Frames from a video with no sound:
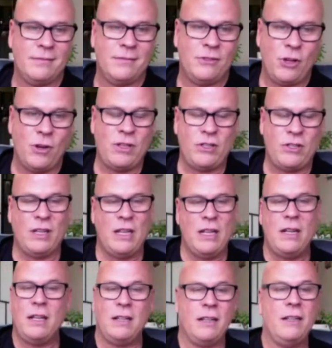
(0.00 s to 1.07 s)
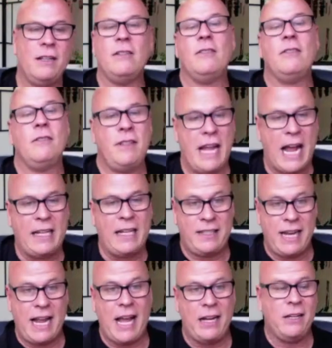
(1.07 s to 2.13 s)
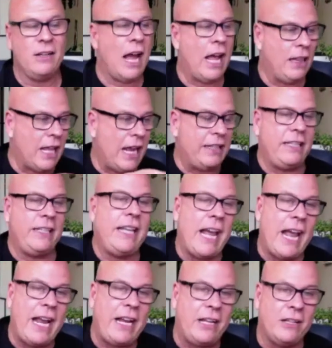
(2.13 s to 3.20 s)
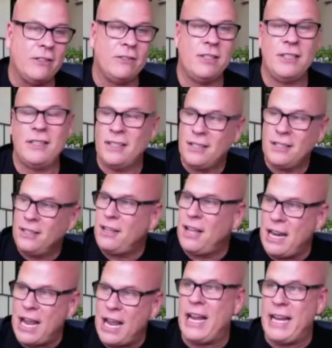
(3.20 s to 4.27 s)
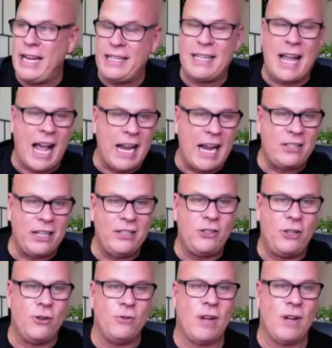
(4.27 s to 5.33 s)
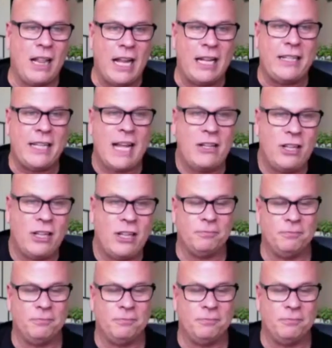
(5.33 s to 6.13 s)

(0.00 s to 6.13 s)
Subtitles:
So that said, I like the cake and I eat the icing too. I like the icing.